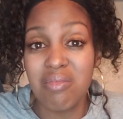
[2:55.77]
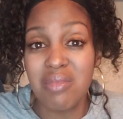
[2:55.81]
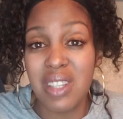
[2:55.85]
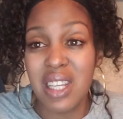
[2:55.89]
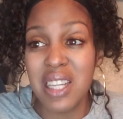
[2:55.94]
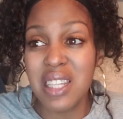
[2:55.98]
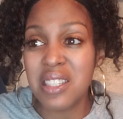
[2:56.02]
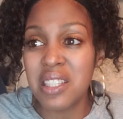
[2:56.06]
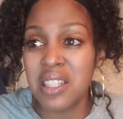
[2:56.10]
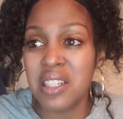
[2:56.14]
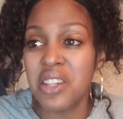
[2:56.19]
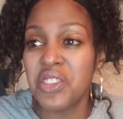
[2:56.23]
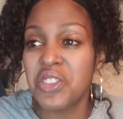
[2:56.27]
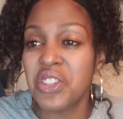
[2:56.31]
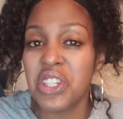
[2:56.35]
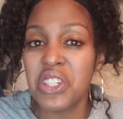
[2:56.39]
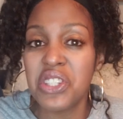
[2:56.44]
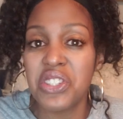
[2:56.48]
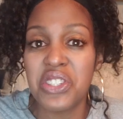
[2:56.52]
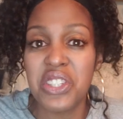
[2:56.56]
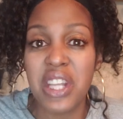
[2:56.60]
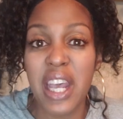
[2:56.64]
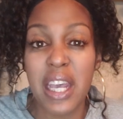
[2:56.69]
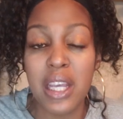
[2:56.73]
It's in a
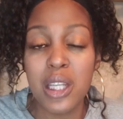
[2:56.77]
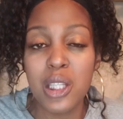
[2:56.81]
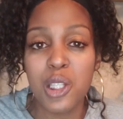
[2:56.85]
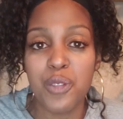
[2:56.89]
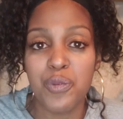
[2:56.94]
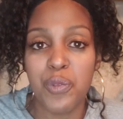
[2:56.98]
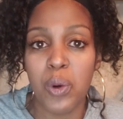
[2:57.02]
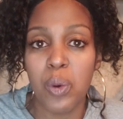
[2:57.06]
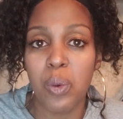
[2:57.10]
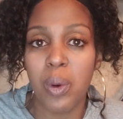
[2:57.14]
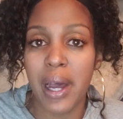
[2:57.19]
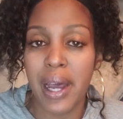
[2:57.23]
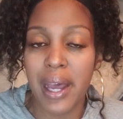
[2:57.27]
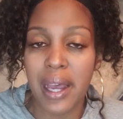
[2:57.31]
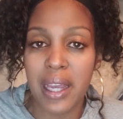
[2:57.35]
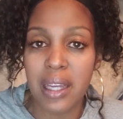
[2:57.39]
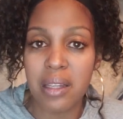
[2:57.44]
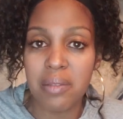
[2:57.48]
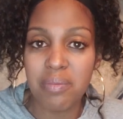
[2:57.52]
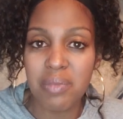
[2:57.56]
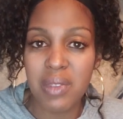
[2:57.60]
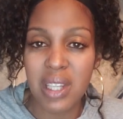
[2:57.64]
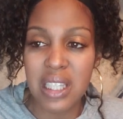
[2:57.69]
distasteful way.